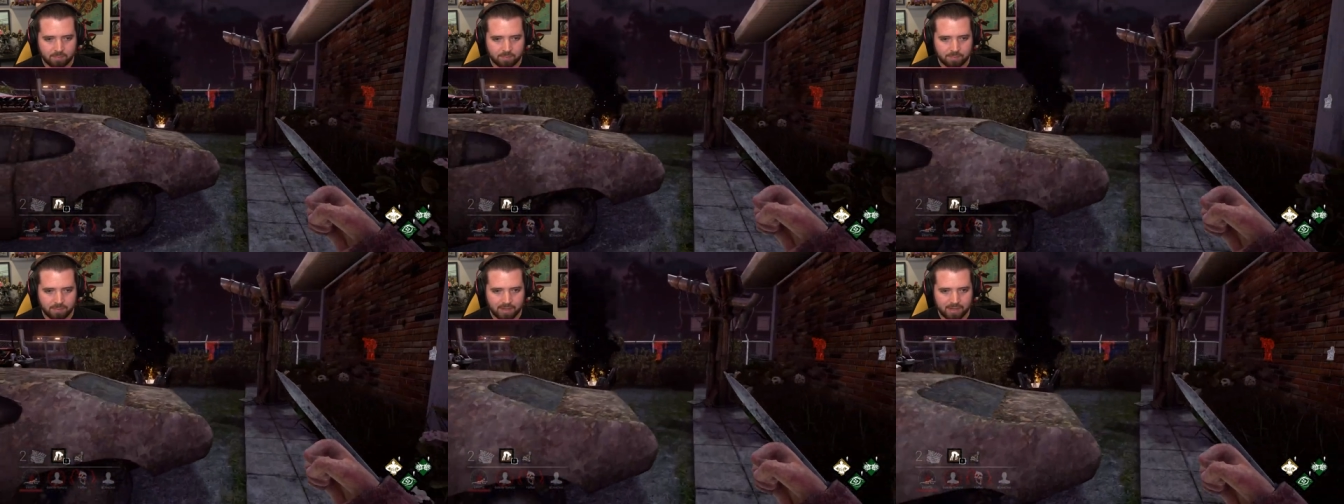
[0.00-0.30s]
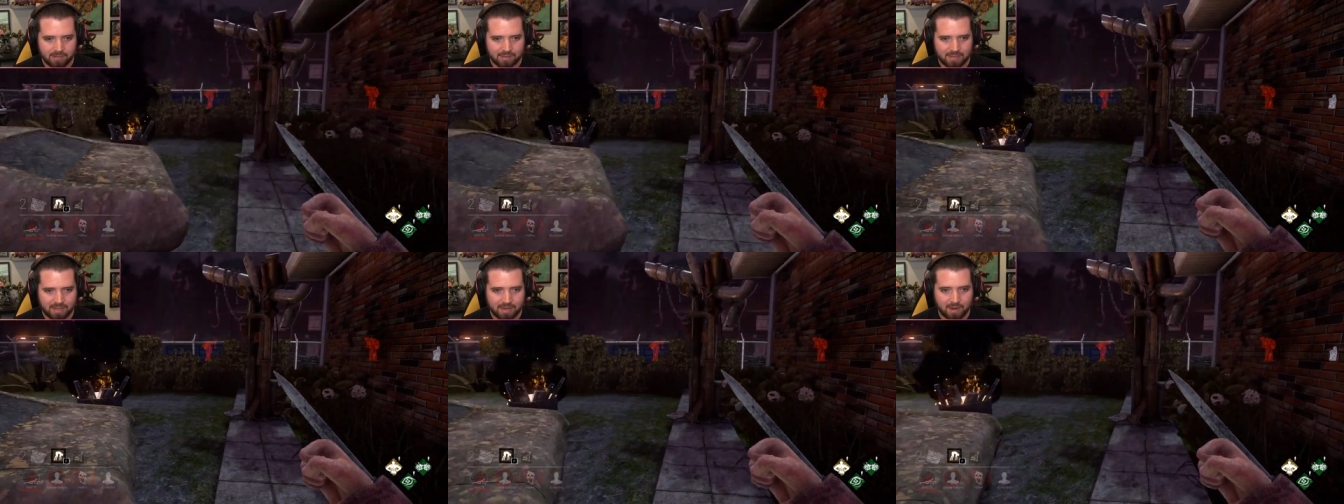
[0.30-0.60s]

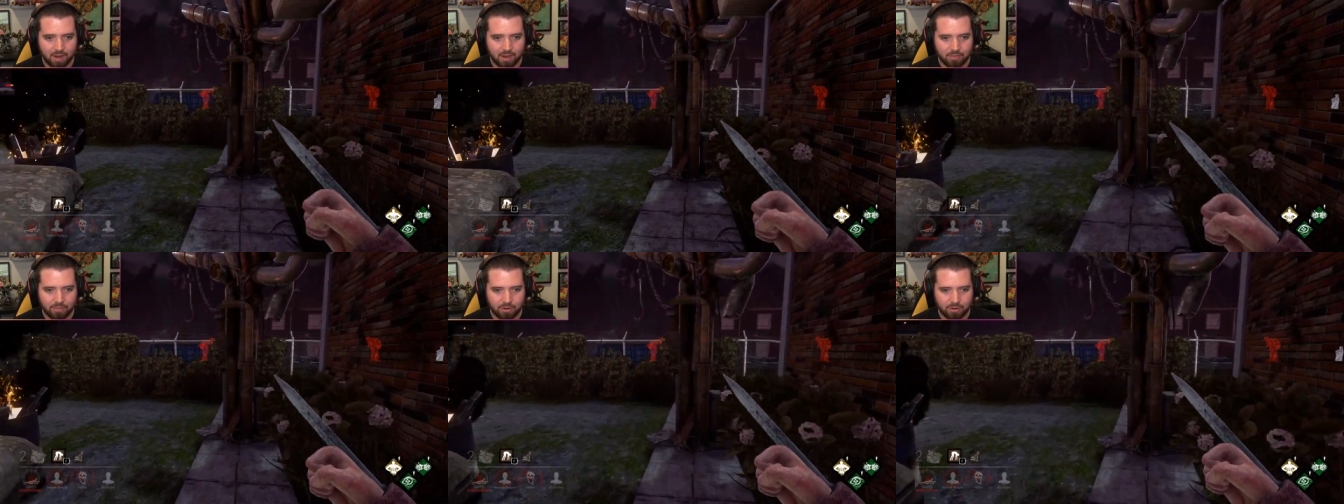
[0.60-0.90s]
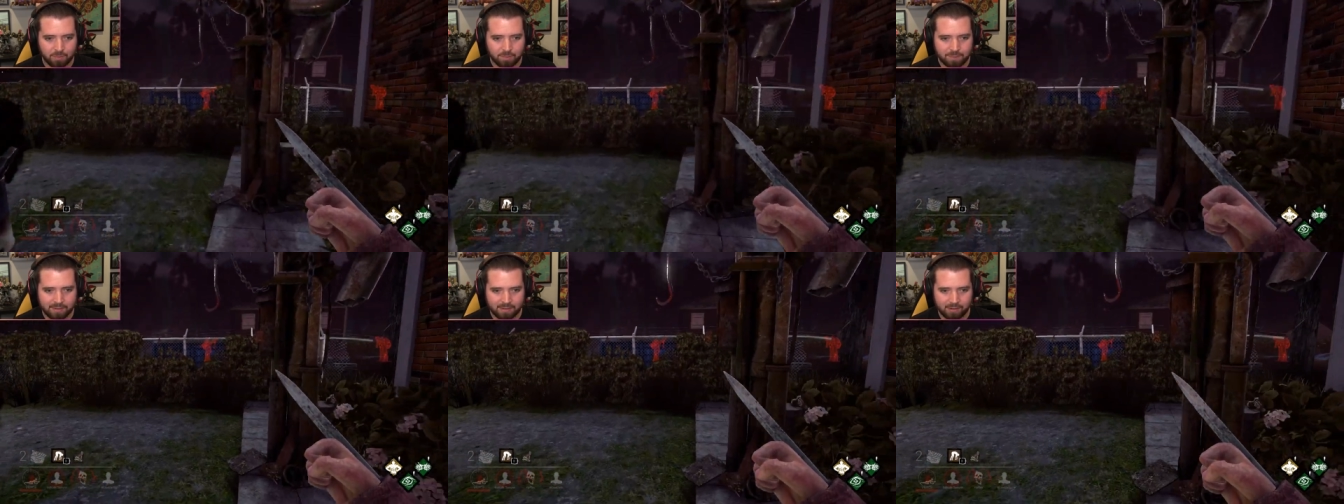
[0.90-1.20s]
But that other
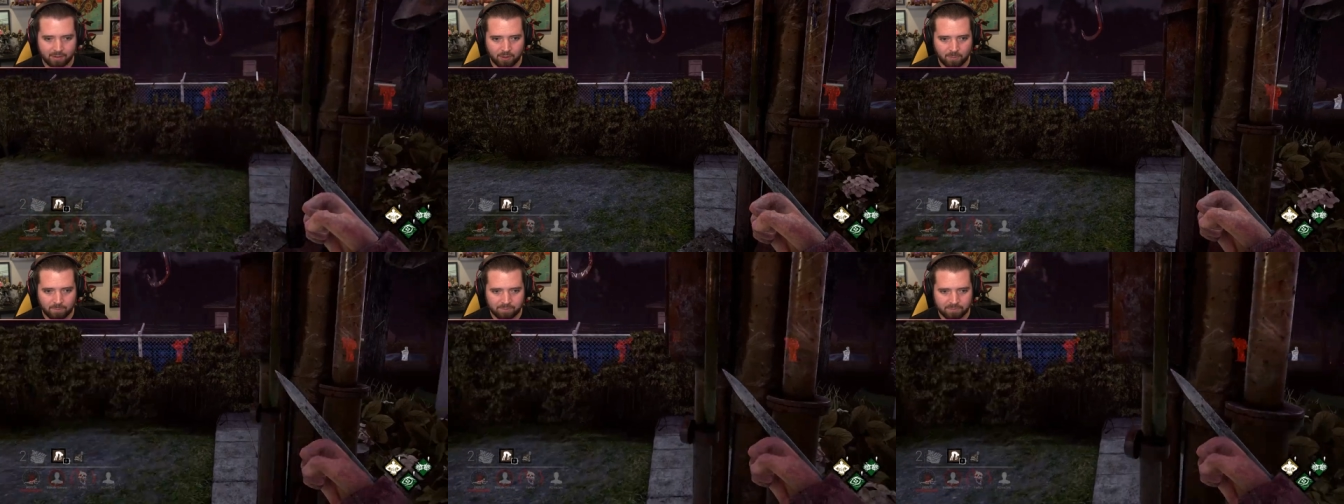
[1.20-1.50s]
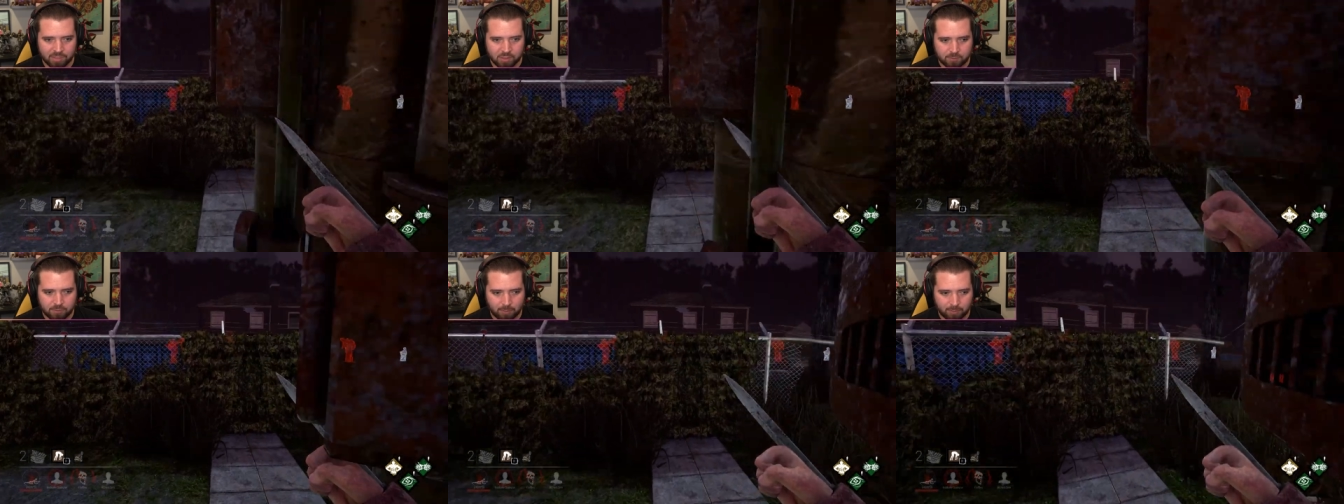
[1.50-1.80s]
bill
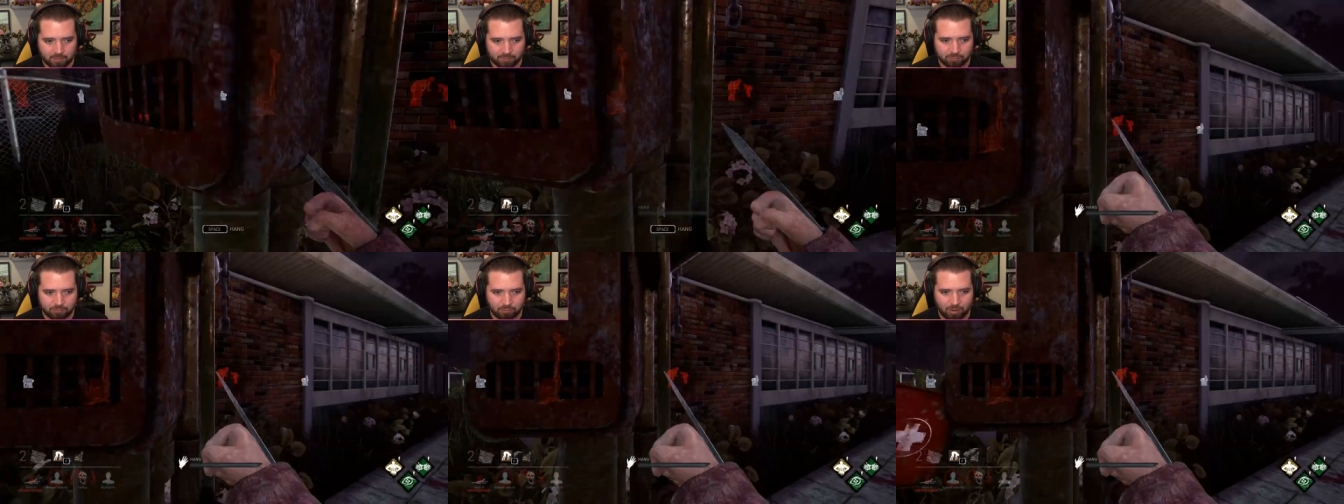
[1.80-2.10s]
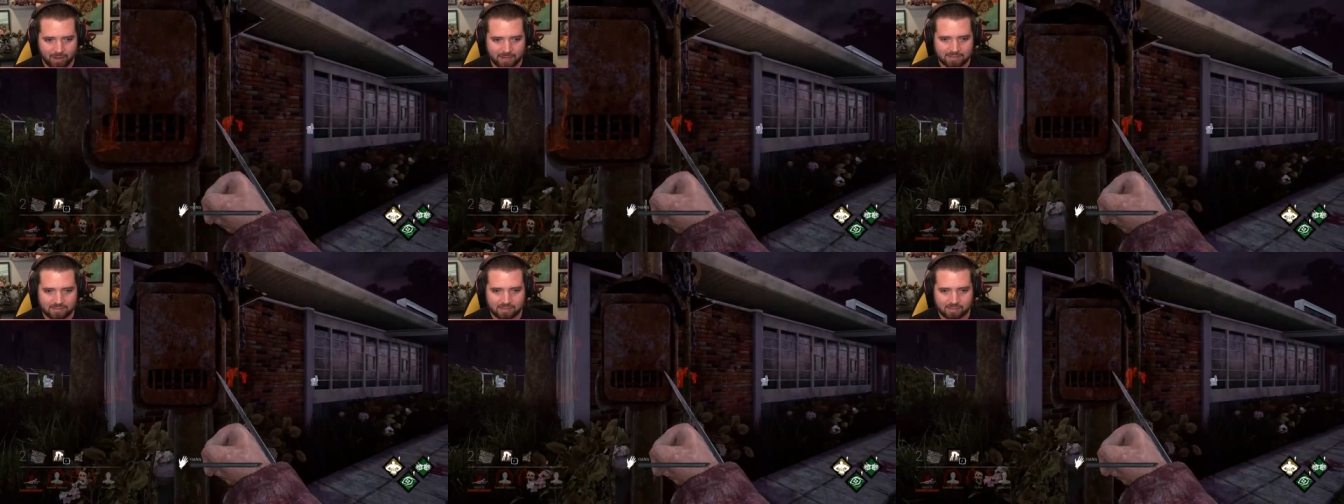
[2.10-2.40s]
is probably
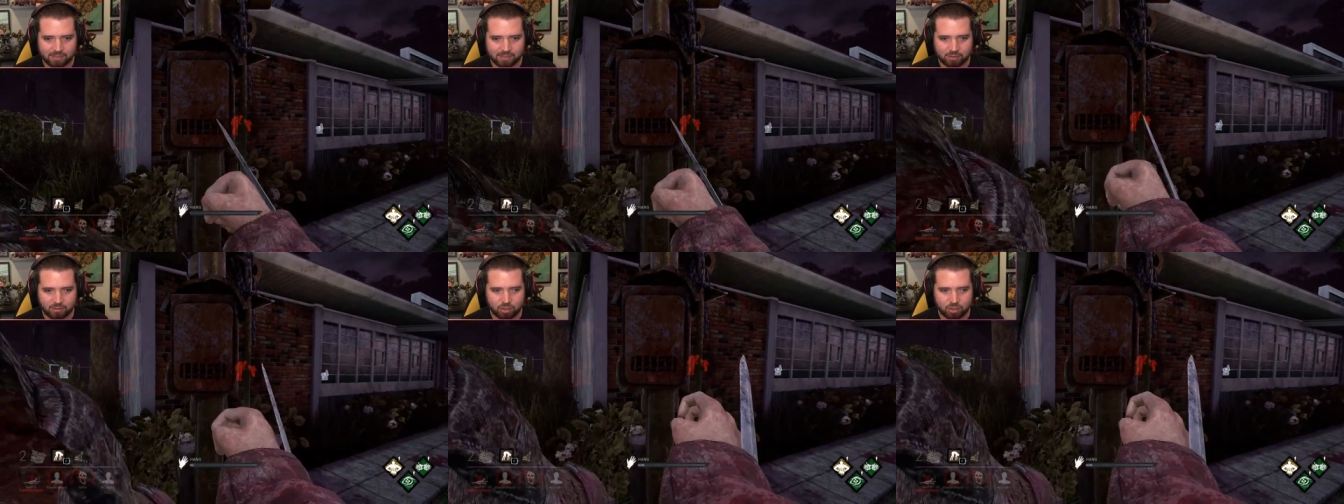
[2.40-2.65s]
frantically